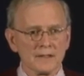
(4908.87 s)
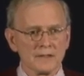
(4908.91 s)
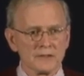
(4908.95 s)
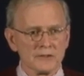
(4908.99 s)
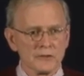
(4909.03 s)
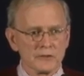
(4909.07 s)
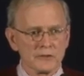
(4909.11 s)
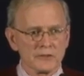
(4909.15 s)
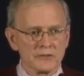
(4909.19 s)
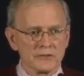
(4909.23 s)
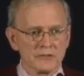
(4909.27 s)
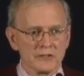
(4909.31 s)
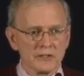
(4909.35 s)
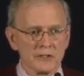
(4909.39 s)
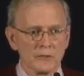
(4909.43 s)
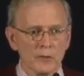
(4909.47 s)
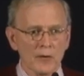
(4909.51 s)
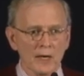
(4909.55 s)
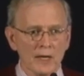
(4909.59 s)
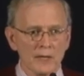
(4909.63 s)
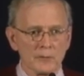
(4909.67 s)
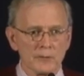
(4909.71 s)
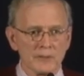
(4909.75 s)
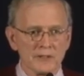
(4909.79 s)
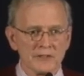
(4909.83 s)
and you can see
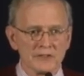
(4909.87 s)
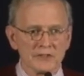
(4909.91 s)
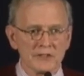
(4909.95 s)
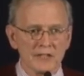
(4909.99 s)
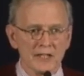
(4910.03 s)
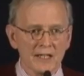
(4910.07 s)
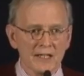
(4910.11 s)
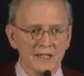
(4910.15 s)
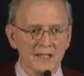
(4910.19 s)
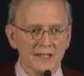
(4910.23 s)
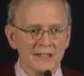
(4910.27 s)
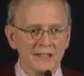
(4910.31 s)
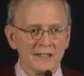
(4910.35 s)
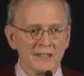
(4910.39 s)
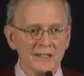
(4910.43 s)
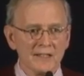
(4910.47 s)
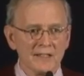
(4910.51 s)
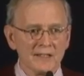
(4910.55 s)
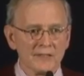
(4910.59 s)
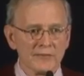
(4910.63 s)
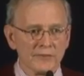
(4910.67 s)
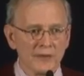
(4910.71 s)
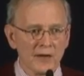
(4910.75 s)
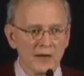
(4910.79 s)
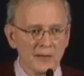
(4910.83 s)
why we say
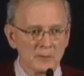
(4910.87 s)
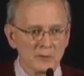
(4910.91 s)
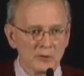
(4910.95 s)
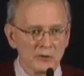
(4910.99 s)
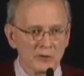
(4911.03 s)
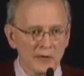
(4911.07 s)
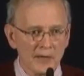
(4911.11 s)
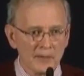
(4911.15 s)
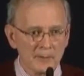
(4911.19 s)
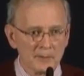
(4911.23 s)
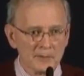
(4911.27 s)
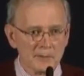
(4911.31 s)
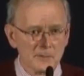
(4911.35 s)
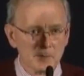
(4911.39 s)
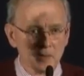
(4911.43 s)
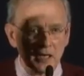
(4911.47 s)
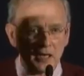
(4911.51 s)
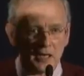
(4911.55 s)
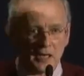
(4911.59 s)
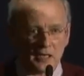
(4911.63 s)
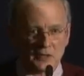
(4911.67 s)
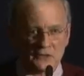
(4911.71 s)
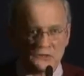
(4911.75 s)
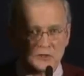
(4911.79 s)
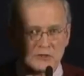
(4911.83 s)

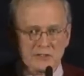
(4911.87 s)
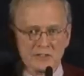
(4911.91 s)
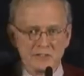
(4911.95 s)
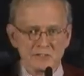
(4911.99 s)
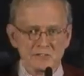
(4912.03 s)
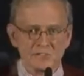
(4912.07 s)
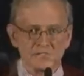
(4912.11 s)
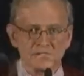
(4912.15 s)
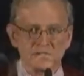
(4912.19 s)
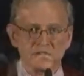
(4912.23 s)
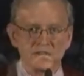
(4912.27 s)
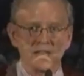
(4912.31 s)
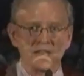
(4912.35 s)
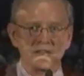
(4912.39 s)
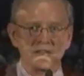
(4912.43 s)
pharmacoepidemiology is the